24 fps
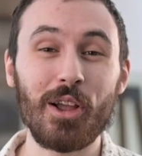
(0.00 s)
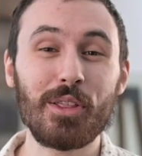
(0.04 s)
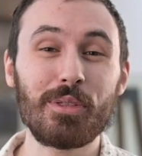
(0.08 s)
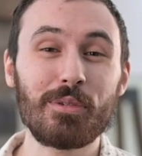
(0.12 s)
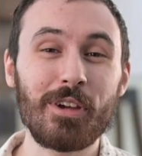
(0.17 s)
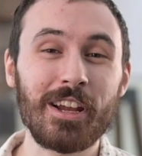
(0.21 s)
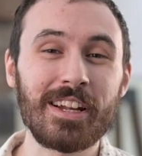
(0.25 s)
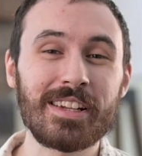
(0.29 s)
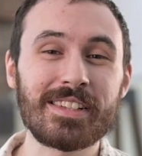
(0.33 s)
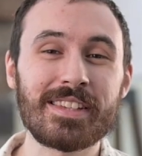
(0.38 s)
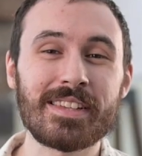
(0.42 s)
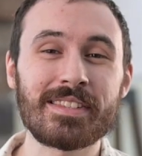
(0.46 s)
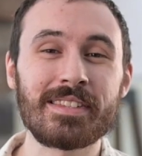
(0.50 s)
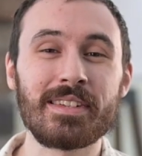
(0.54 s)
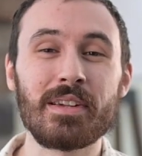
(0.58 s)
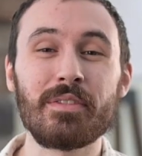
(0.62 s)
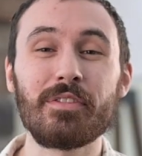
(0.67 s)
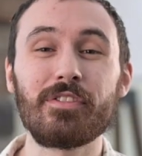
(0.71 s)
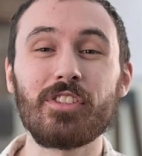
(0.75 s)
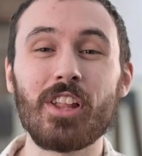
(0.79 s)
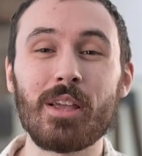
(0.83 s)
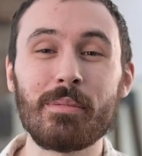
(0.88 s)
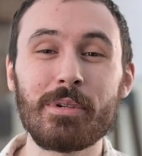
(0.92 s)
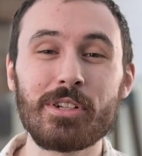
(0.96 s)
Arthritis is an
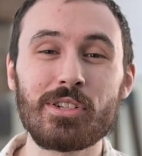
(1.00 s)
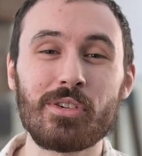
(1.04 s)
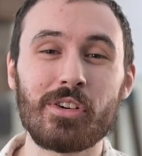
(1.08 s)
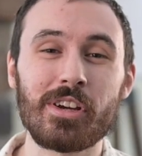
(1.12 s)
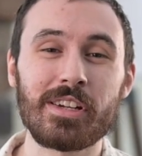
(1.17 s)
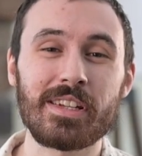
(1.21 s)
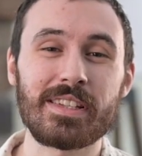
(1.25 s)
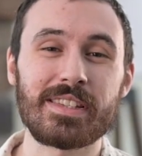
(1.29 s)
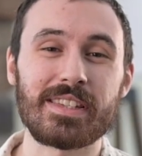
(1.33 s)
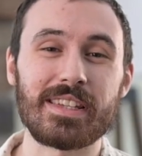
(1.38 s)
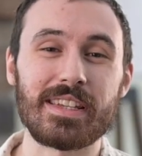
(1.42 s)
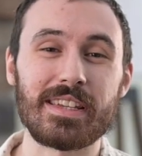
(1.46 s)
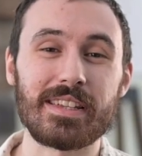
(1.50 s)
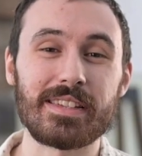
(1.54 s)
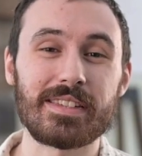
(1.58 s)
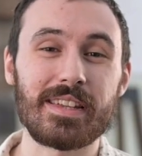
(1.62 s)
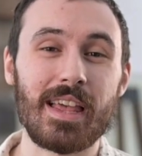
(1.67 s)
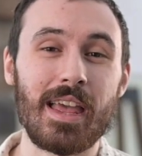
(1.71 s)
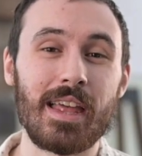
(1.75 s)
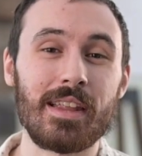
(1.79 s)
inflammatory disease,